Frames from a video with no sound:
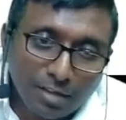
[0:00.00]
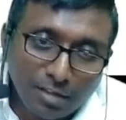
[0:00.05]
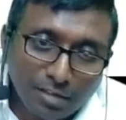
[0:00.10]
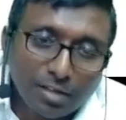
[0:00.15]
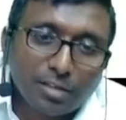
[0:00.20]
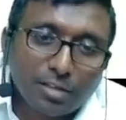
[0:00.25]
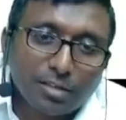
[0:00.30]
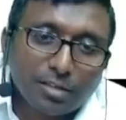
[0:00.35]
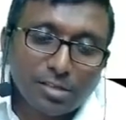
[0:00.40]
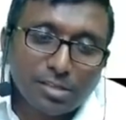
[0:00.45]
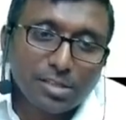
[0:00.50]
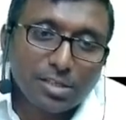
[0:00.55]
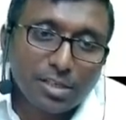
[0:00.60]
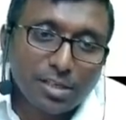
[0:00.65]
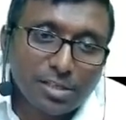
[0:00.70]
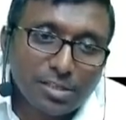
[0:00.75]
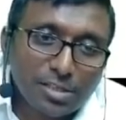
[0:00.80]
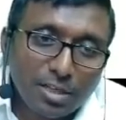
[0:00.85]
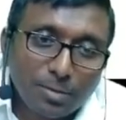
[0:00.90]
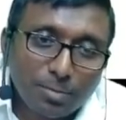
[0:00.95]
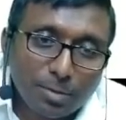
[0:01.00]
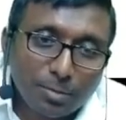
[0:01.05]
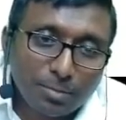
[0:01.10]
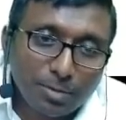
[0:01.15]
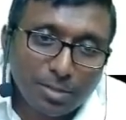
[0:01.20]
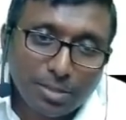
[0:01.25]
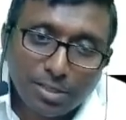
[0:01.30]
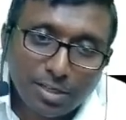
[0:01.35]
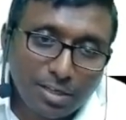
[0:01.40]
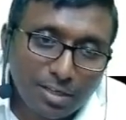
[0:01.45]
Right. Seriously,
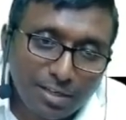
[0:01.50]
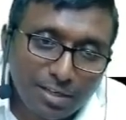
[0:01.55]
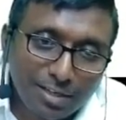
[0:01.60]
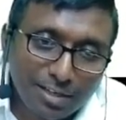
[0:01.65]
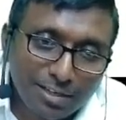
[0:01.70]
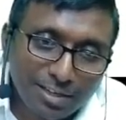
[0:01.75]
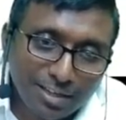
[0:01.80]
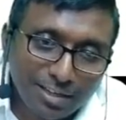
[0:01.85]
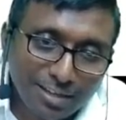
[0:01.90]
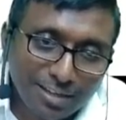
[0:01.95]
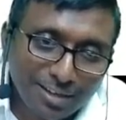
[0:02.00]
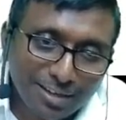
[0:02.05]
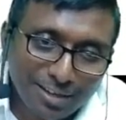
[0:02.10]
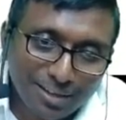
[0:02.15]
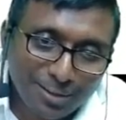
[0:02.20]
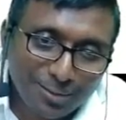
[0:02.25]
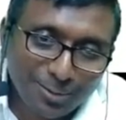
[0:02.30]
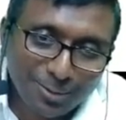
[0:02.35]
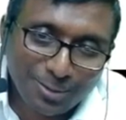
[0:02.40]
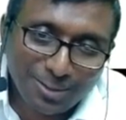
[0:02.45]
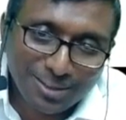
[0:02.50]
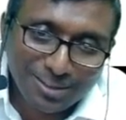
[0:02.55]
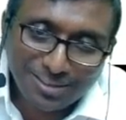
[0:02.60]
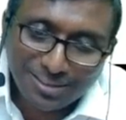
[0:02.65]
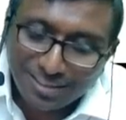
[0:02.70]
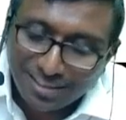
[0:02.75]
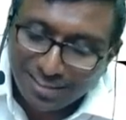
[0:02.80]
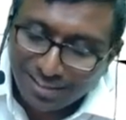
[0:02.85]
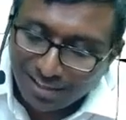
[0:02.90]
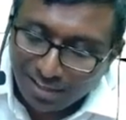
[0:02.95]
publisher, retailer are the
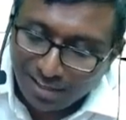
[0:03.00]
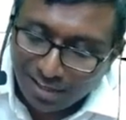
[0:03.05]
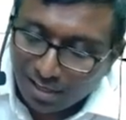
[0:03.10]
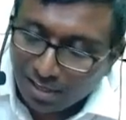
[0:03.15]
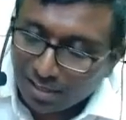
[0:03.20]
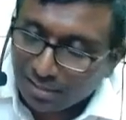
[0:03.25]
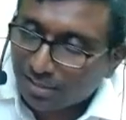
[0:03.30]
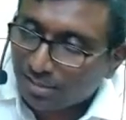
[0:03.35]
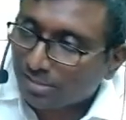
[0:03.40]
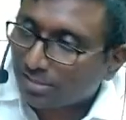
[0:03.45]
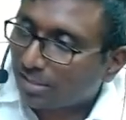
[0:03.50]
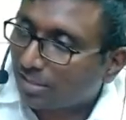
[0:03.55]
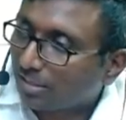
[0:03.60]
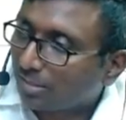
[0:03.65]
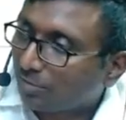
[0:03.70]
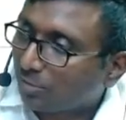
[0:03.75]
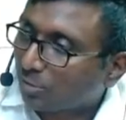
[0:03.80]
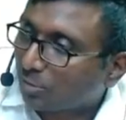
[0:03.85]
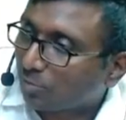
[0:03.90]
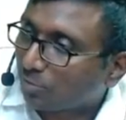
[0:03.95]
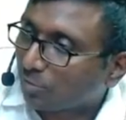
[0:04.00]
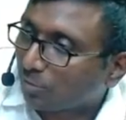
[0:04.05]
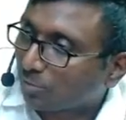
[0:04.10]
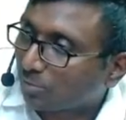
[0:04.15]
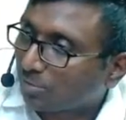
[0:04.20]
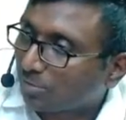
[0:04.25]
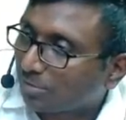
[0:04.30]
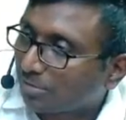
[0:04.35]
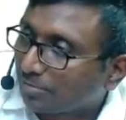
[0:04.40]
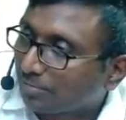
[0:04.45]
winners. Authors are the waste
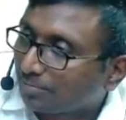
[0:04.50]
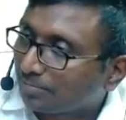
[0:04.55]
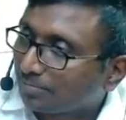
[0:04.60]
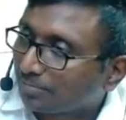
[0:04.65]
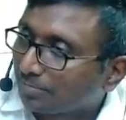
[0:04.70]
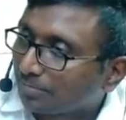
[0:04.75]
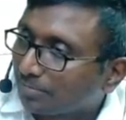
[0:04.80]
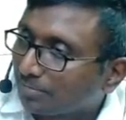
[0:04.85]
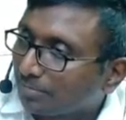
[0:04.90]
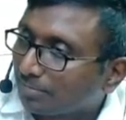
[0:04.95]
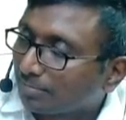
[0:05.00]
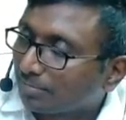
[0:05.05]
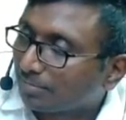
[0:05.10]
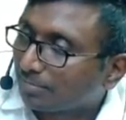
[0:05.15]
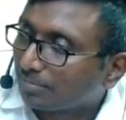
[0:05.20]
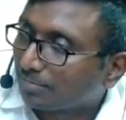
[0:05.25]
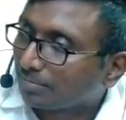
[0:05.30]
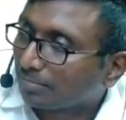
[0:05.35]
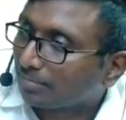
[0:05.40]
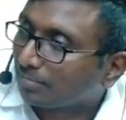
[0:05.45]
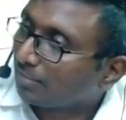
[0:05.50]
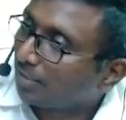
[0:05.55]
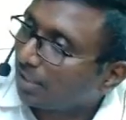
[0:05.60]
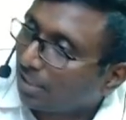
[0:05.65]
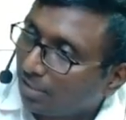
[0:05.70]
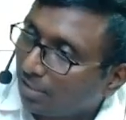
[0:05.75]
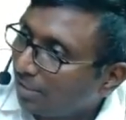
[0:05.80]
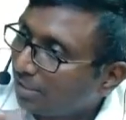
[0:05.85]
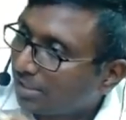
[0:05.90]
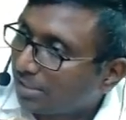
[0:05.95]
fellows.
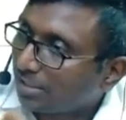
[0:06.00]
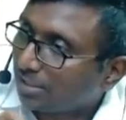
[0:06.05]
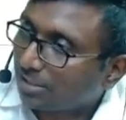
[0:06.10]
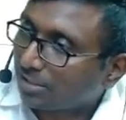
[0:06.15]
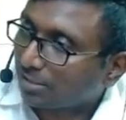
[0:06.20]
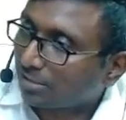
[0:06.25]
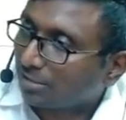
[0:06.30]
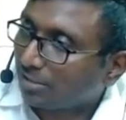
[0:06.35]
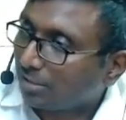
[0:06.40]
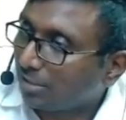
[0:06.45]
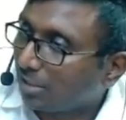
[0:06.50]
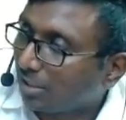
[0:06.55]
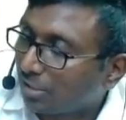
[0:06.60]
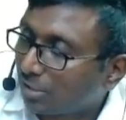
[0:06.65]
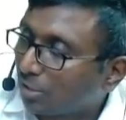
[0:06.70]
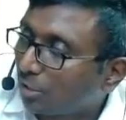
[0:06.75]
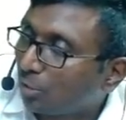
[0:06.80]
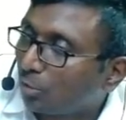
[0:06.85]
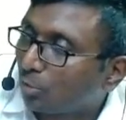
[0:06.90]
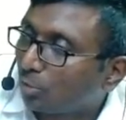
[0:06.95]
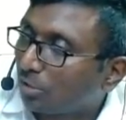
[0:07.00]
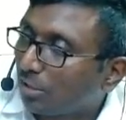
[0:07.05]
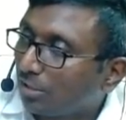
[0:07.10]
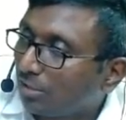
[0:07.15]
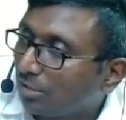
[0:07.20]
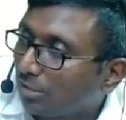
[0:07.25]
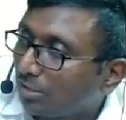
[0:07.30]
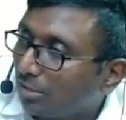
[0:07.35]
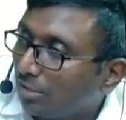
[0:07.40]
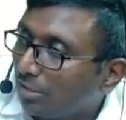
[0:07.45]
They will cheat. In addition to that,
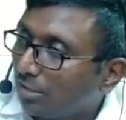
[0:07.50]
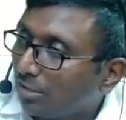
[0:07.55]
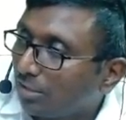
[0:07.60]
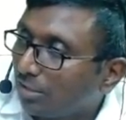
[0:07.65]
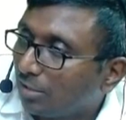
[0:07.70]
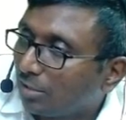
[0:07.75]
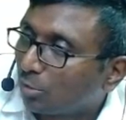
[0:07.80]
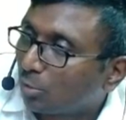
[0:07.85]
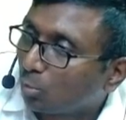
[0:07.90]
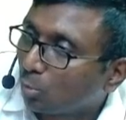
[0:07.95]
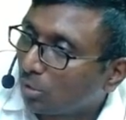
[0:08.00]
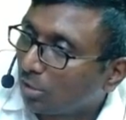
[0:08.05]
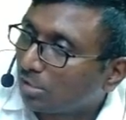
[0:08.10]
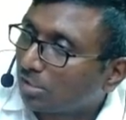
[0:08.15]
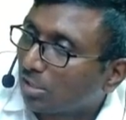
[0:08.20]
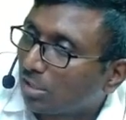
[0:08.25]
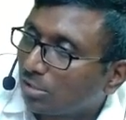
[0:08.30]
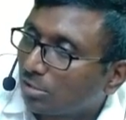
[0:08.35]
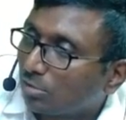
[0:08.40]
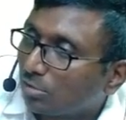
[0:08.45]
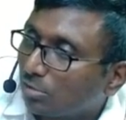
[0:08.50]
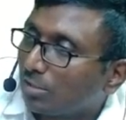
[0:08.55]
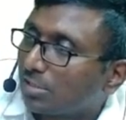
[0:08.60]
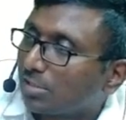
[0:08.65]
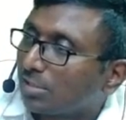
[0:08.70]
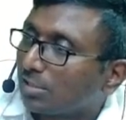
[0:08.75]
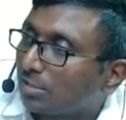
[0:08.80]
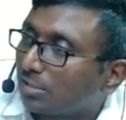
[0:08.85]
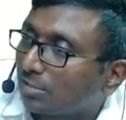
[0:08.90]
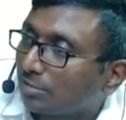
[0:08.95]
students also will
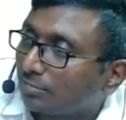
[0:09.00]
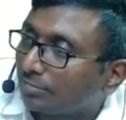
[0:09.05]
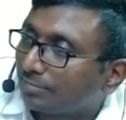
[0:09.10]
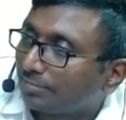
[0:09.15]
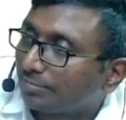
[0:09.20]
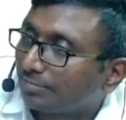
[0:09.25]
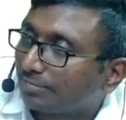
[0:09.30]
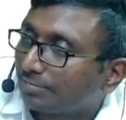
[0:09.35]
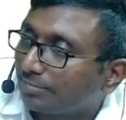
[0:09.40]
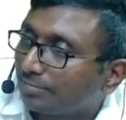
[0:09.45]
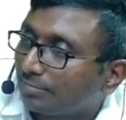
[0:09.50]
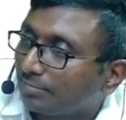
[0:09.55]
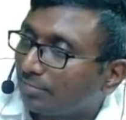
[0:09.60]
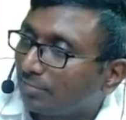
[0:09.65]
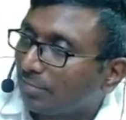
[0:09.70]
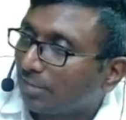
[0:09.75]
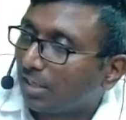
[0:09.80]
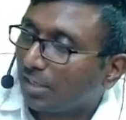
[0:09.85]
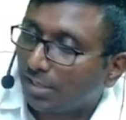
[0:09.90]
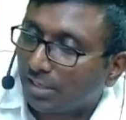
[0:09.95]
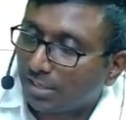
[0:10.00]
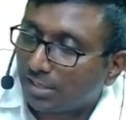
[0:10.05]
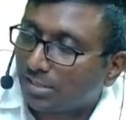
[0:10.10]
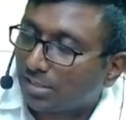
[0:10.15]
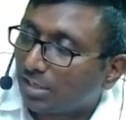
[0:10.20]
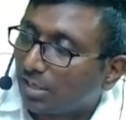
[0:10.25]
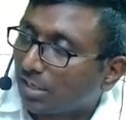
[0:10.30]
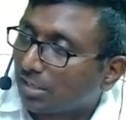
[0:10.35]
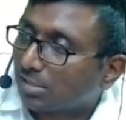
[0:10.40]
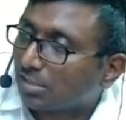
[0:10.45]
cheat. They'll take
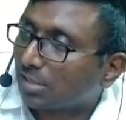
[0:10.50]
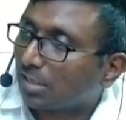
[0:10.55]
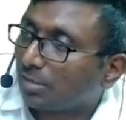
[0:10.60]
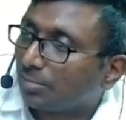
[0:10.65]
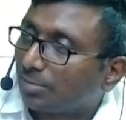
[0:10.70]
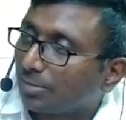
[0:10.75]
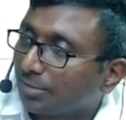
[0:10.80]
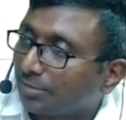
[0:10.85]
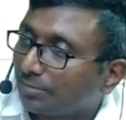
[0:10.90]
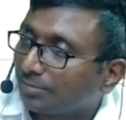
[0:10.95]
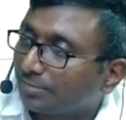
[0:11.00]
Xerox copy.